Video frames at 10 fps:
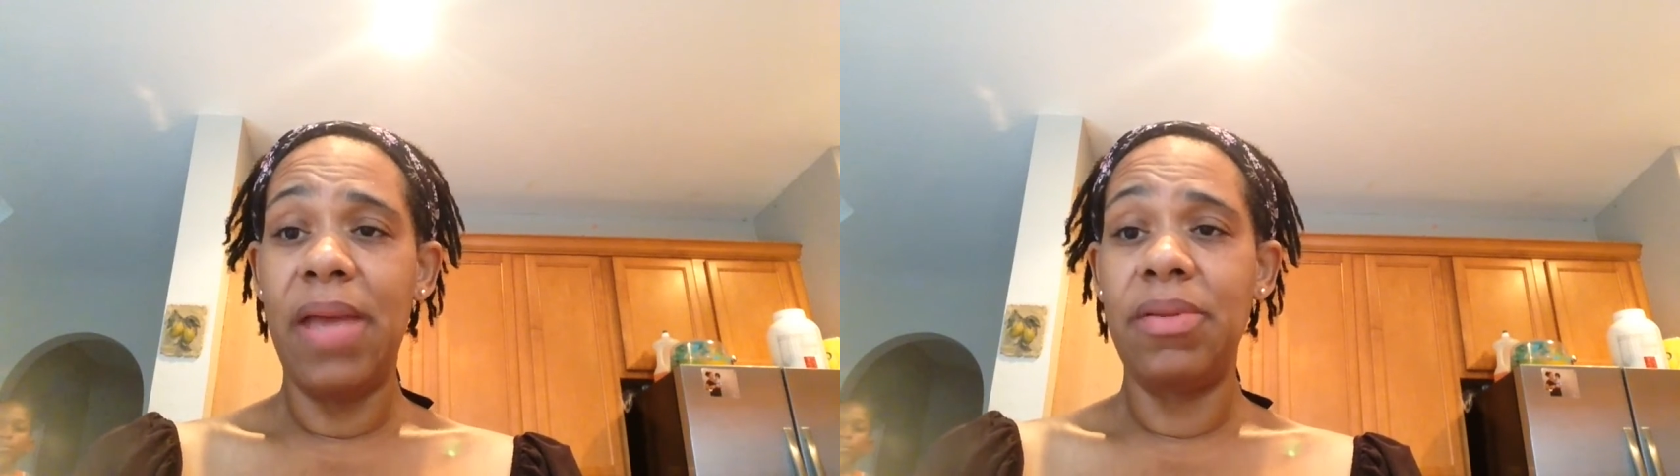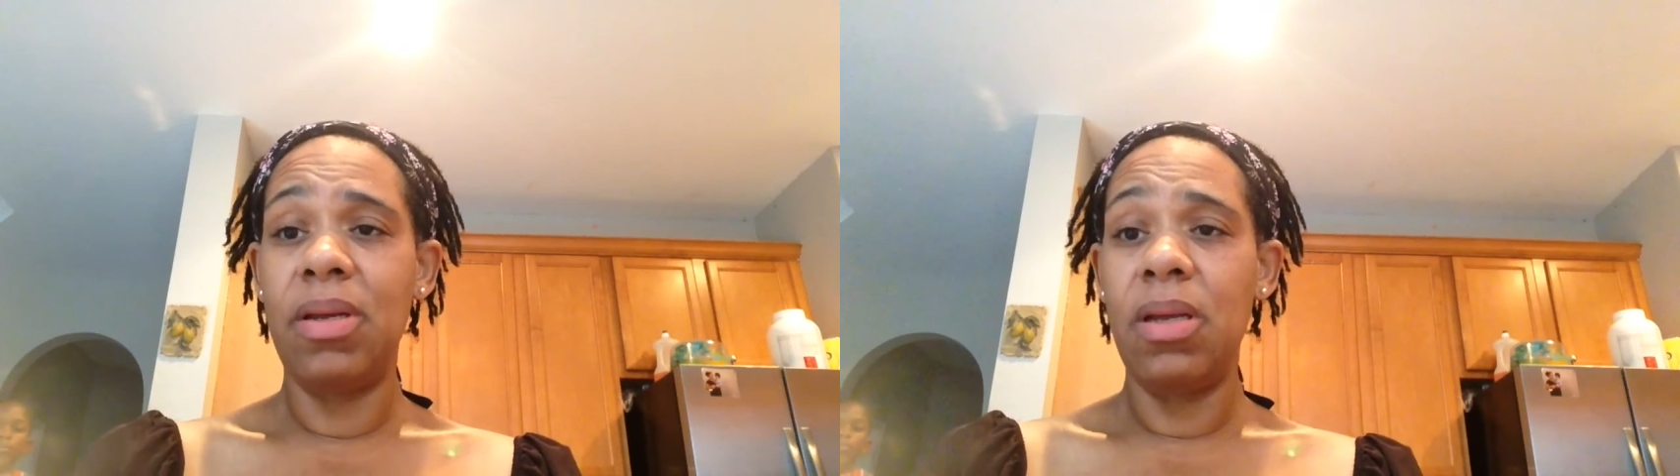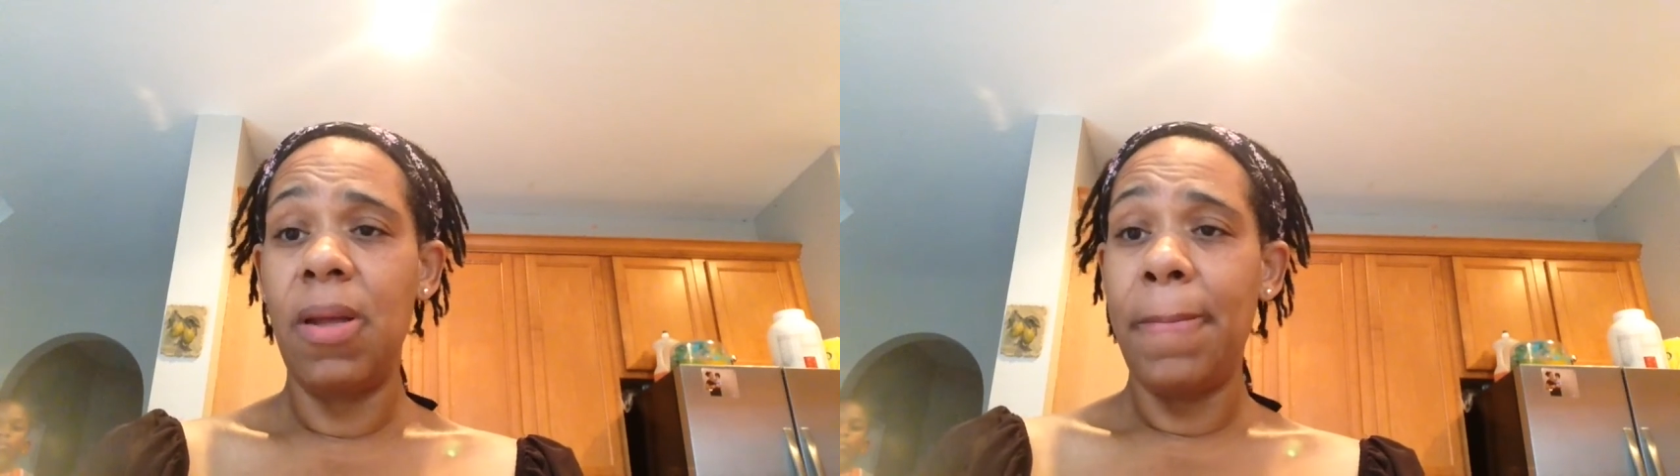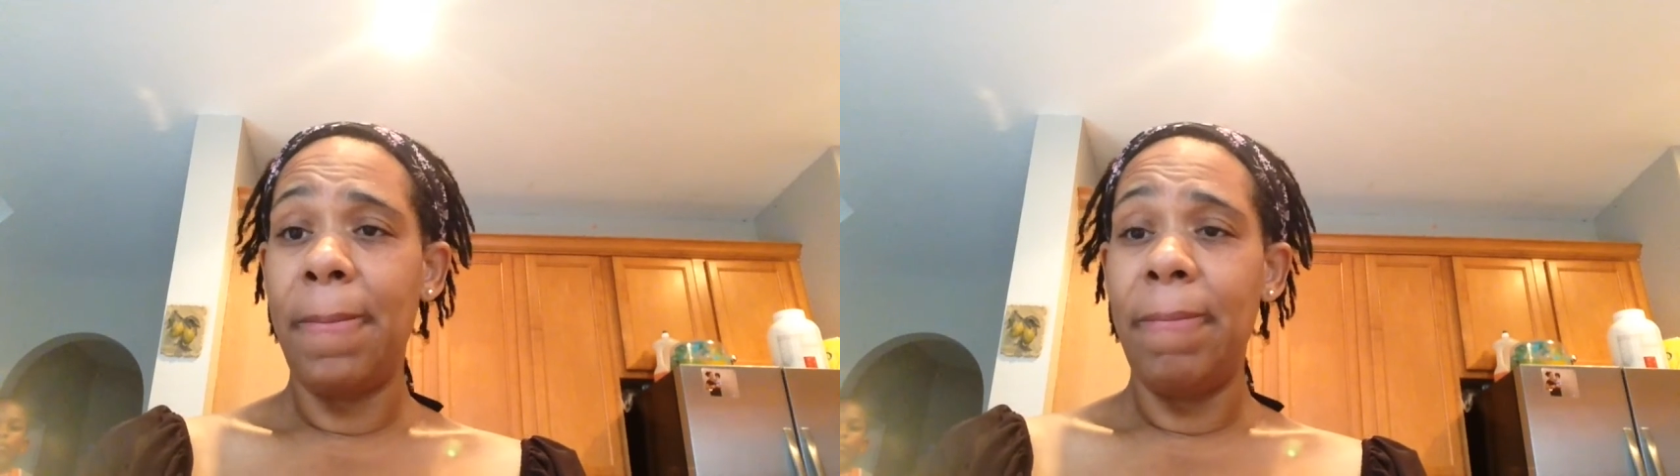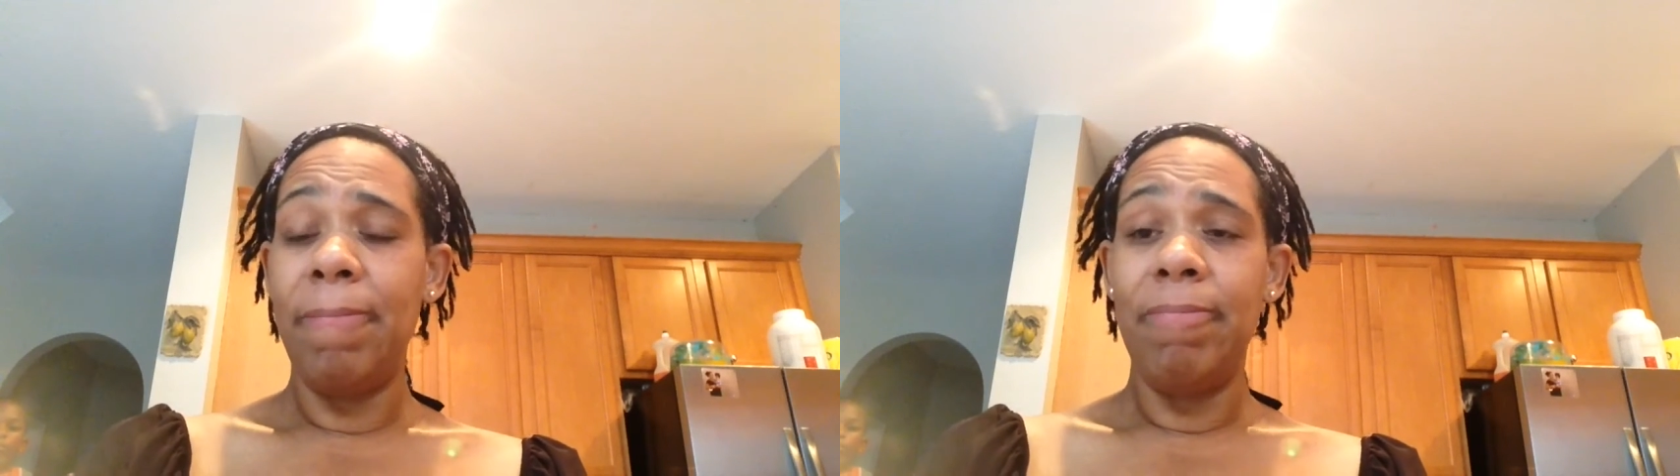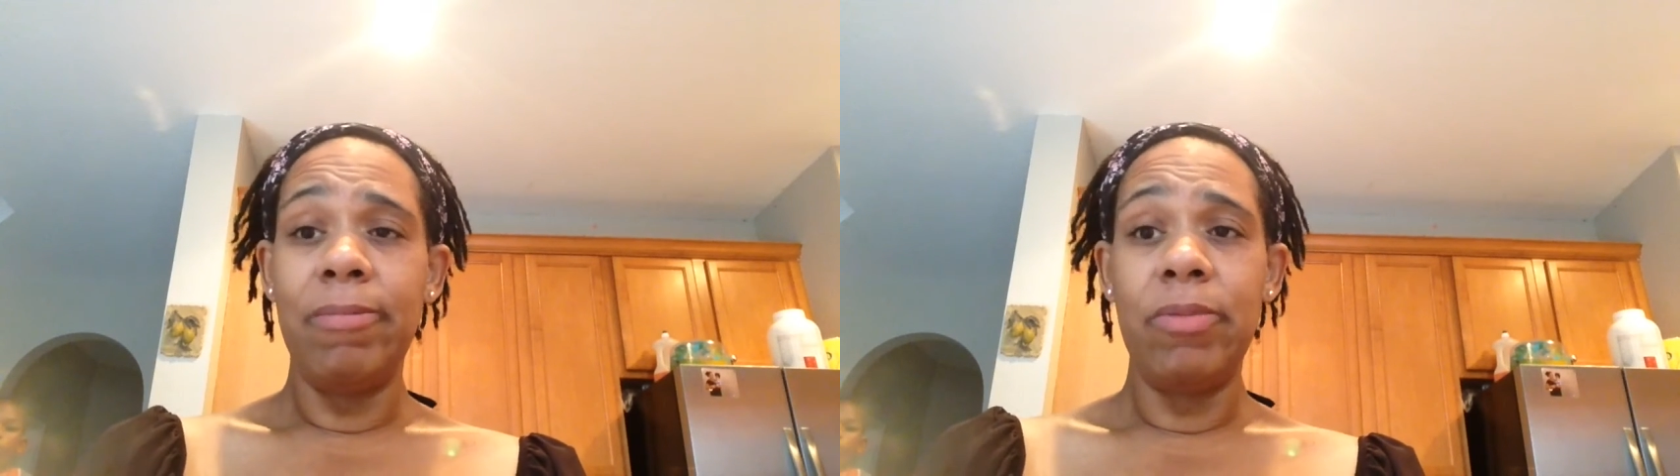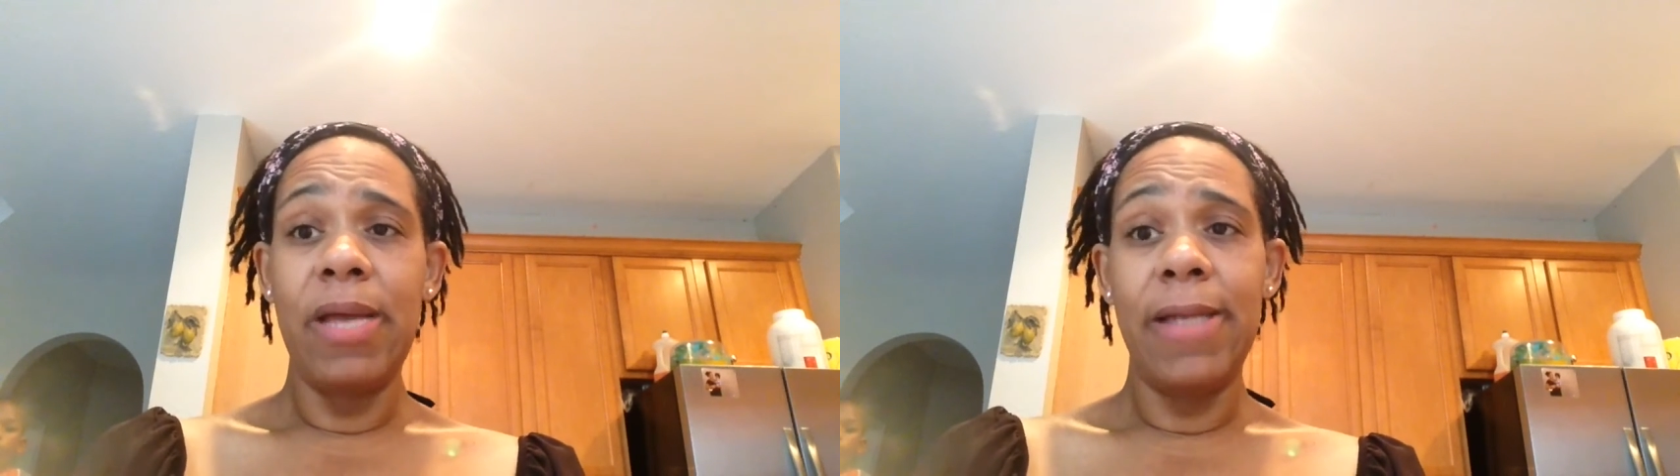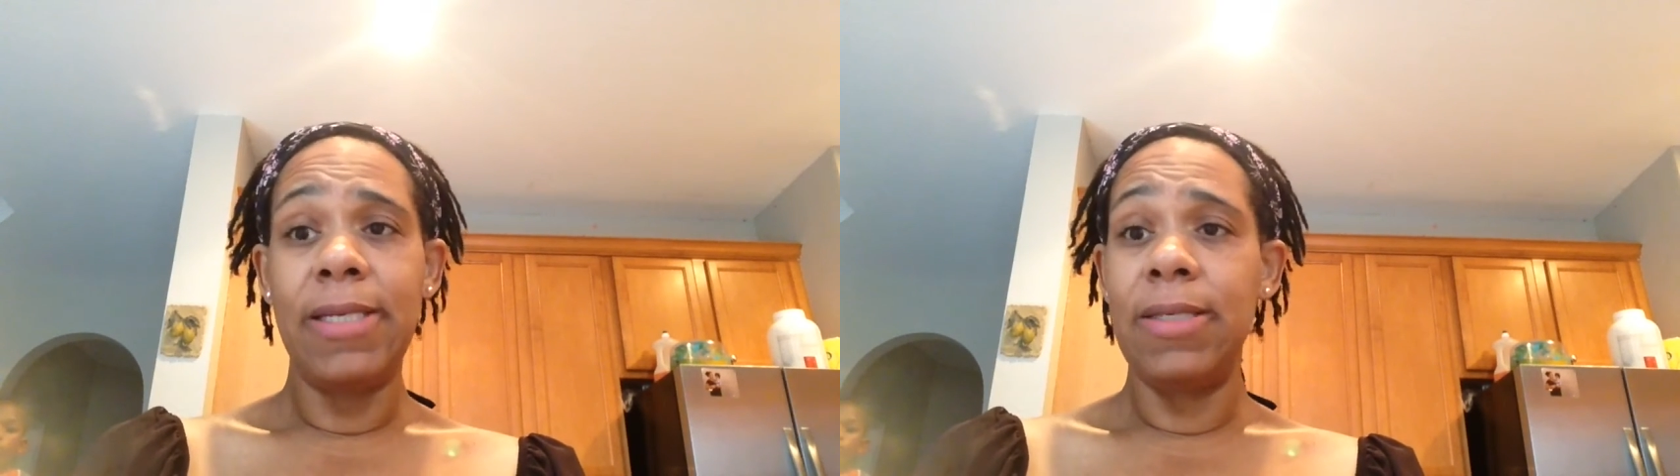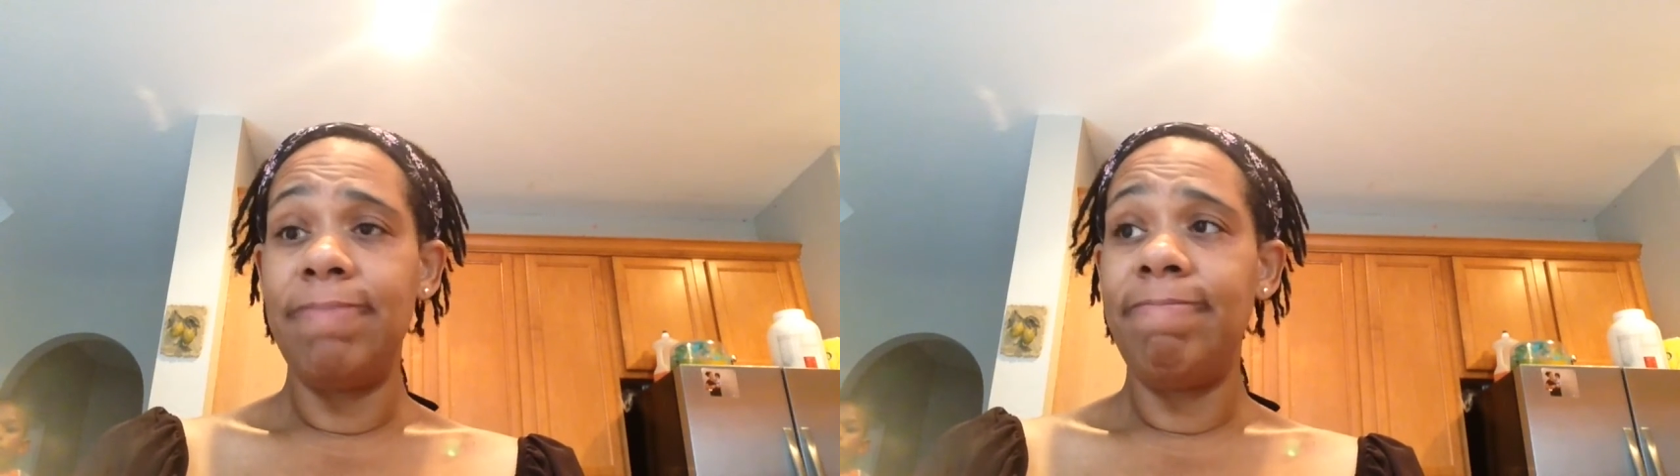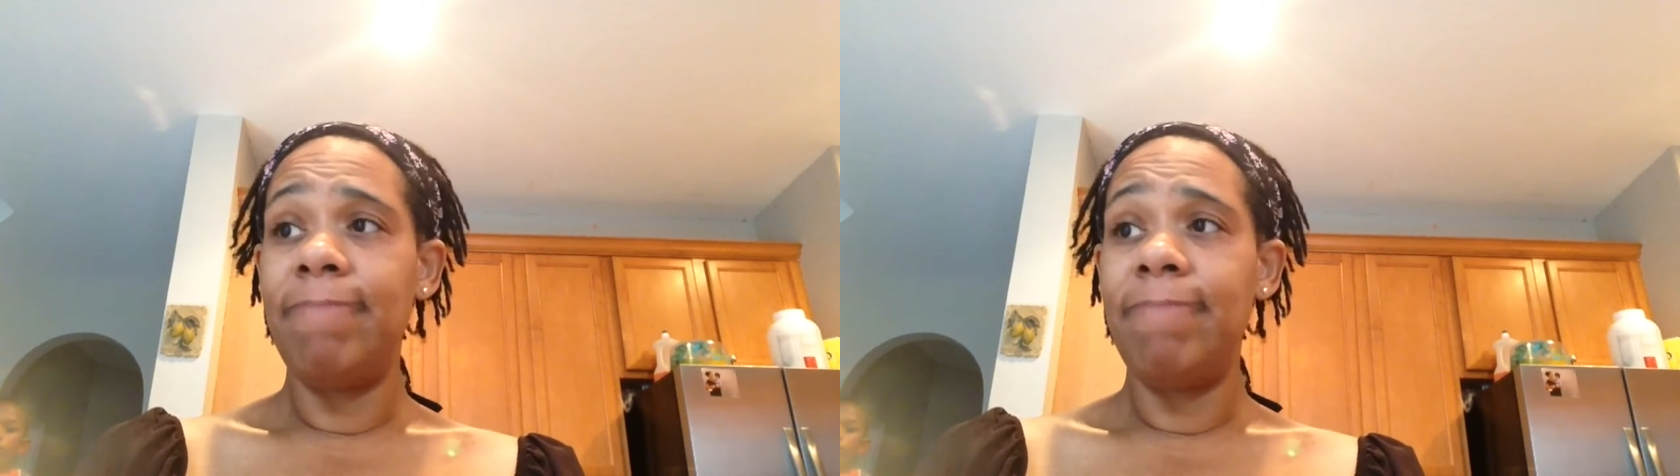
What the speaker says: had to